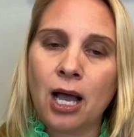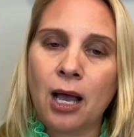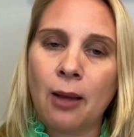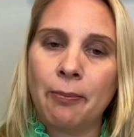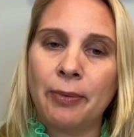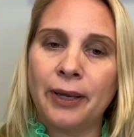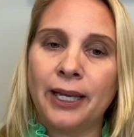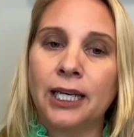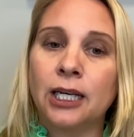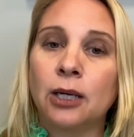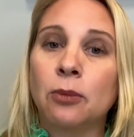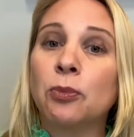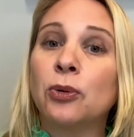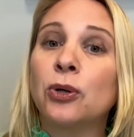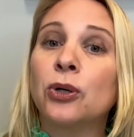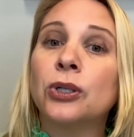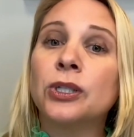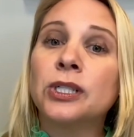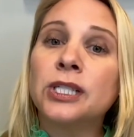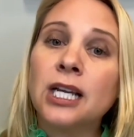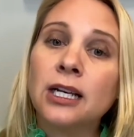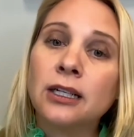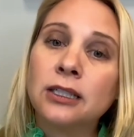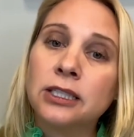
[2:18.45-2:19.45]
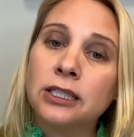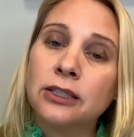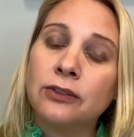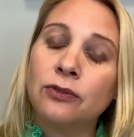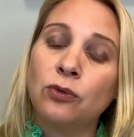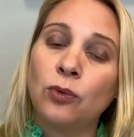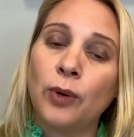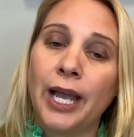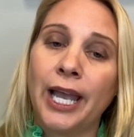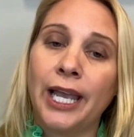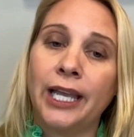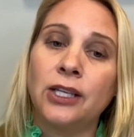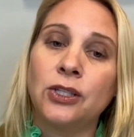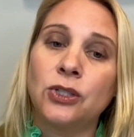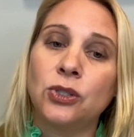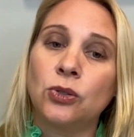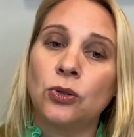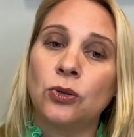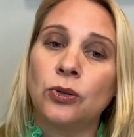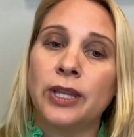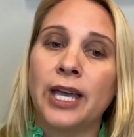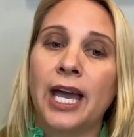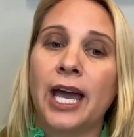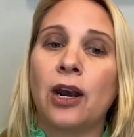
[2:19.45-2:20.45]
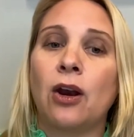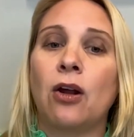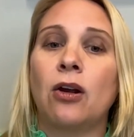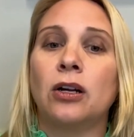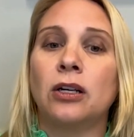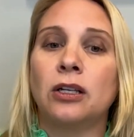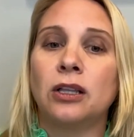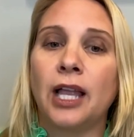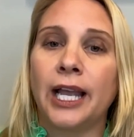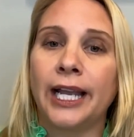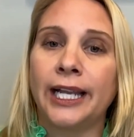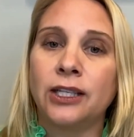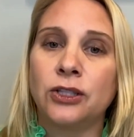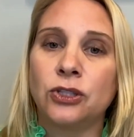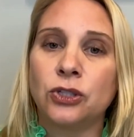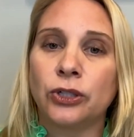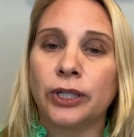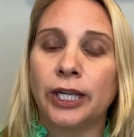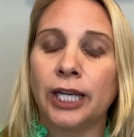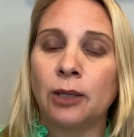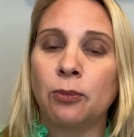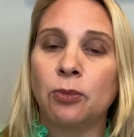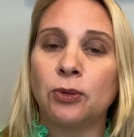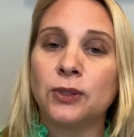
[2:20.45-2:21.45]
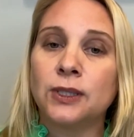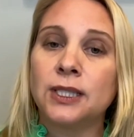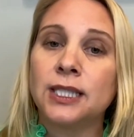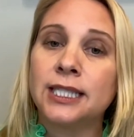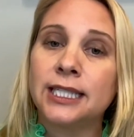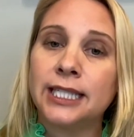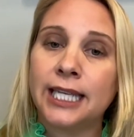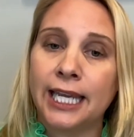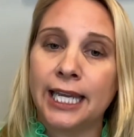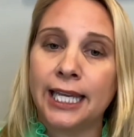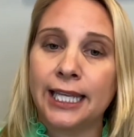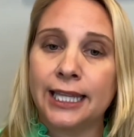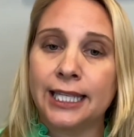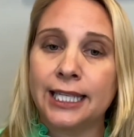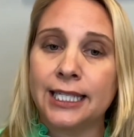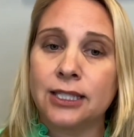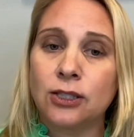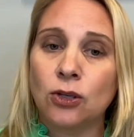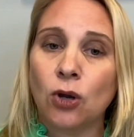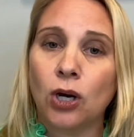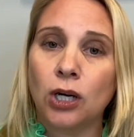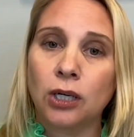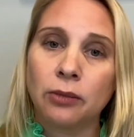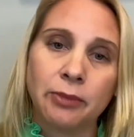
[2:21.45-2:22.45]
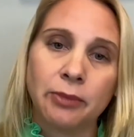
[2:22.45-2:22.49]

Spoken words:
up in a productive way so that our clients are able to take this art